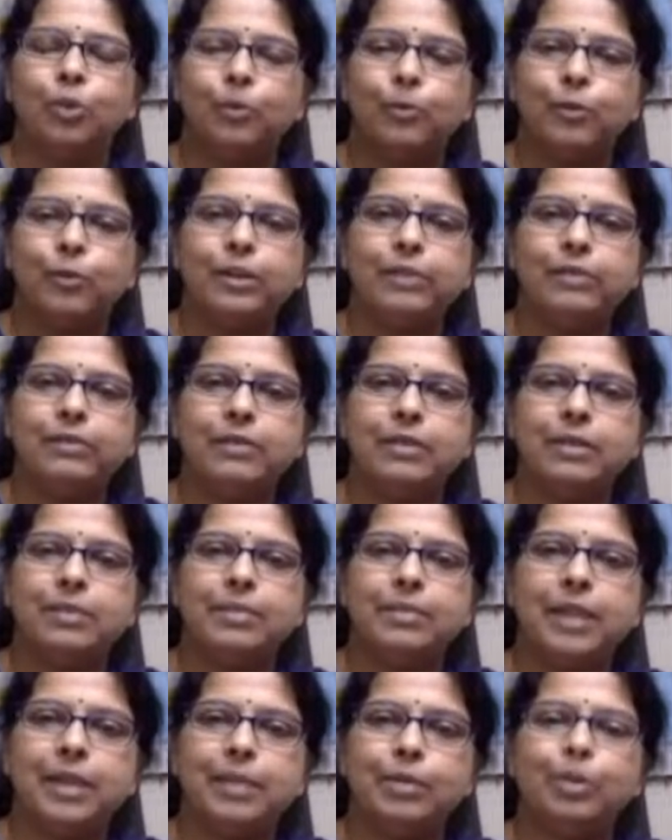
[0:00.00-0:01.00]
hopefully we will
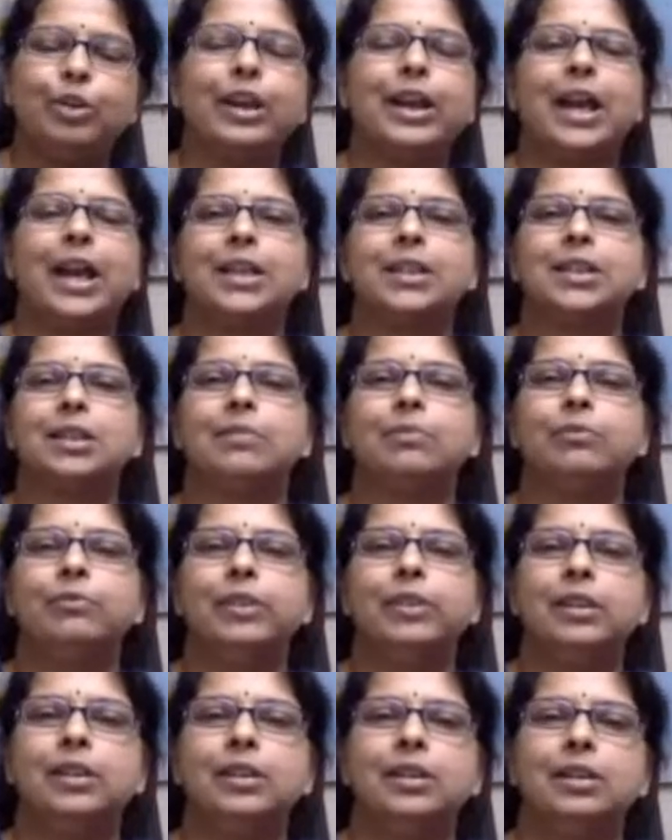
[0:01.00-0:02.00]
be able to catch up
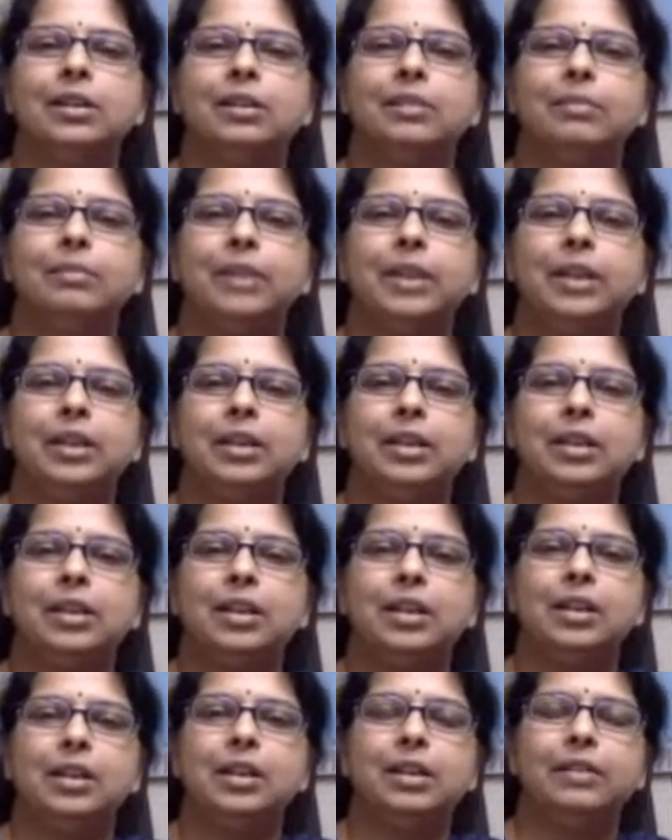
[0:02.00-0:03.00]
with the
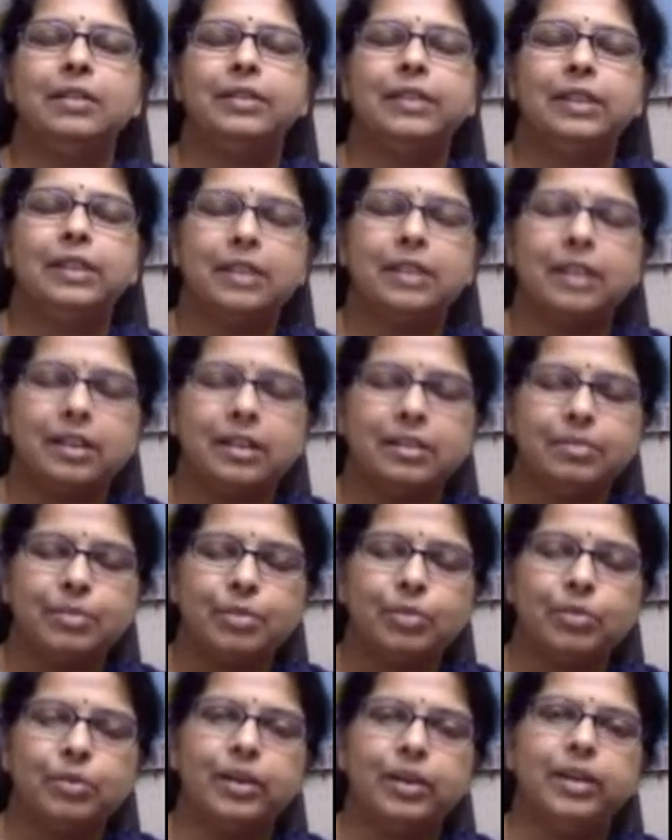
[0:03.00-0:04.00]
material and
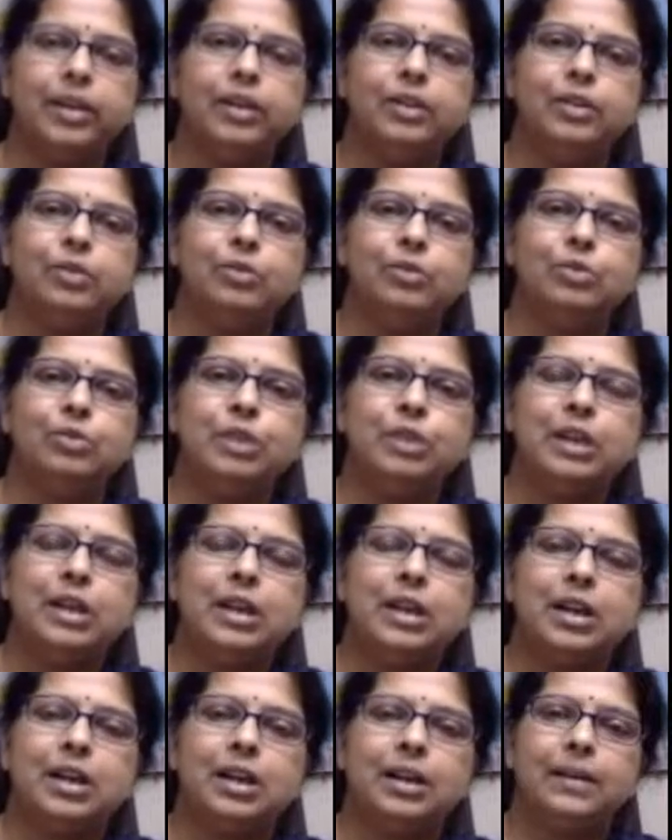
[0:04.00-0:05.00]
provide you
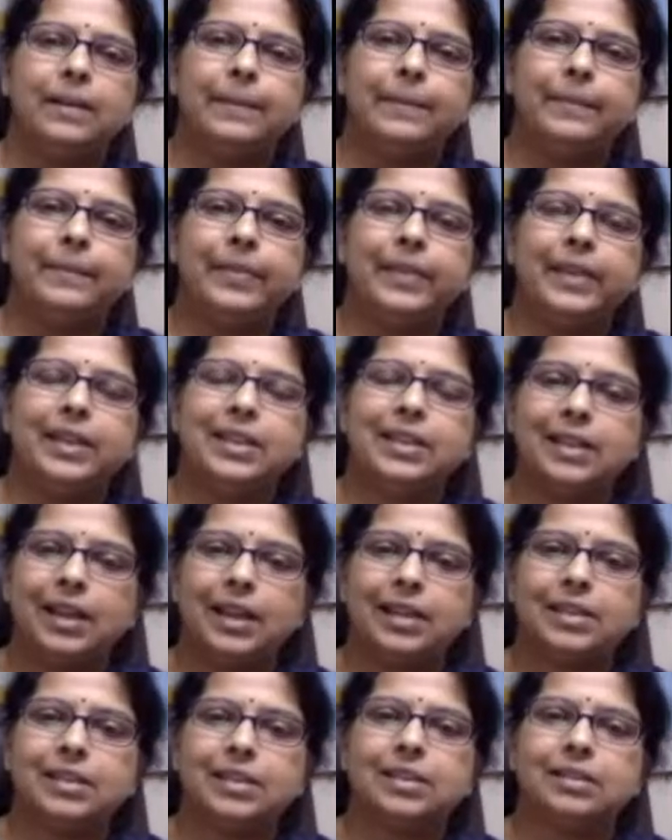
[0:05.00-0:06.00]
the
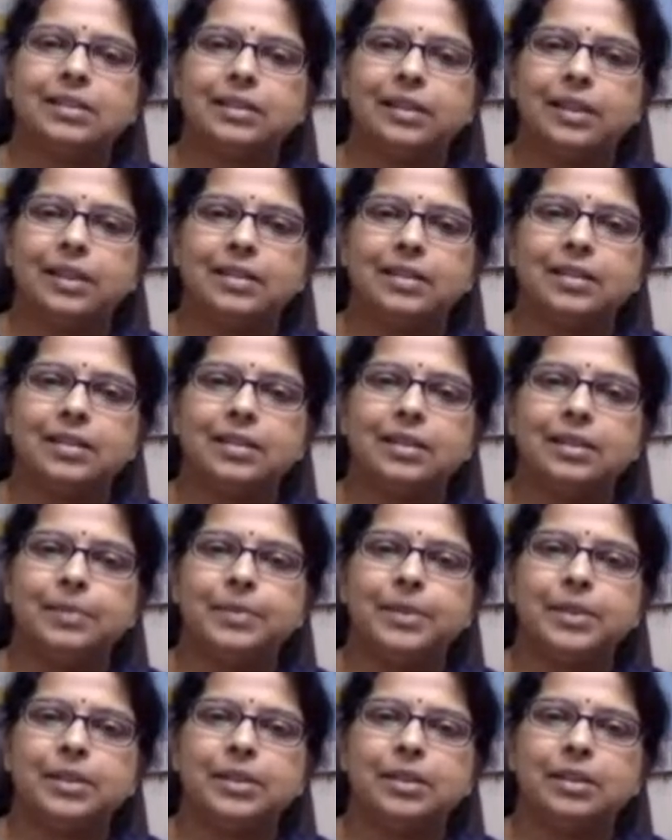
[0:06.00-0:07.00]
exact
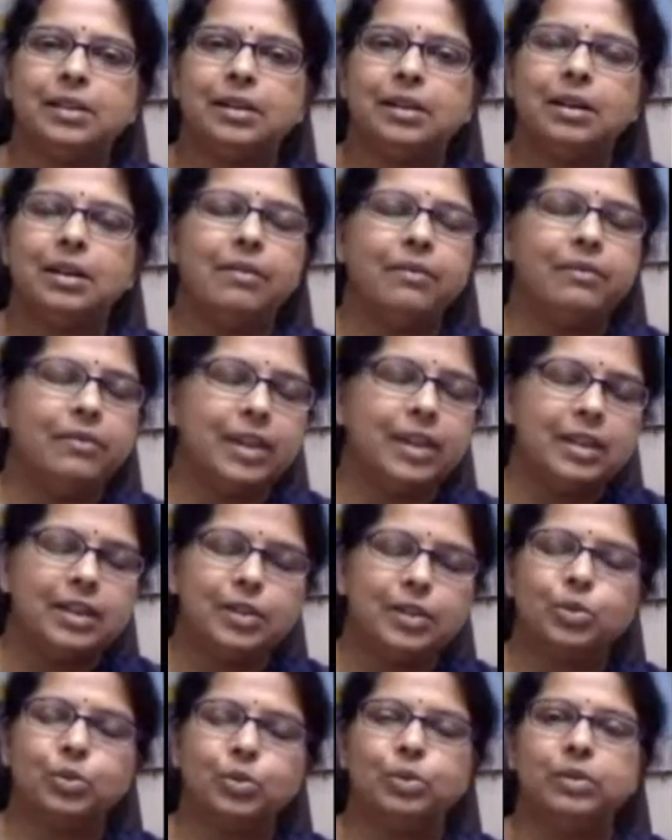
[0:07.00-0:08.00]
transcript very
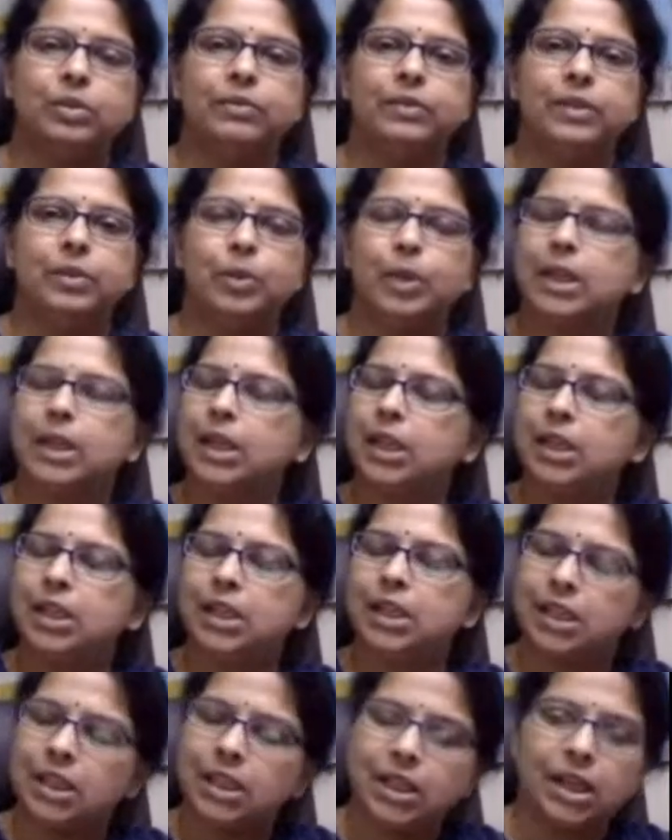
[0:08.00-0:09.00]
soon. We are working
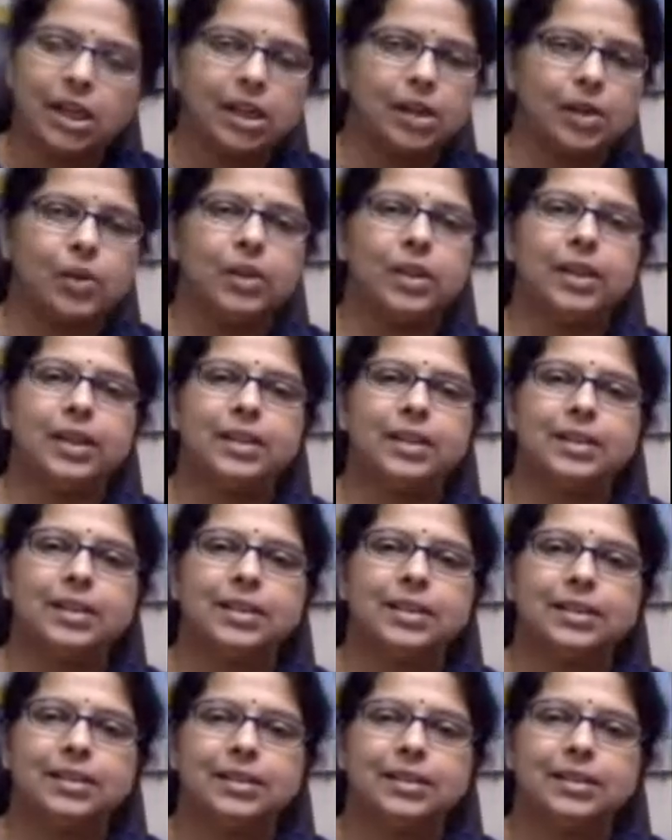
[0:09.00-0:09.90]
really hard on that.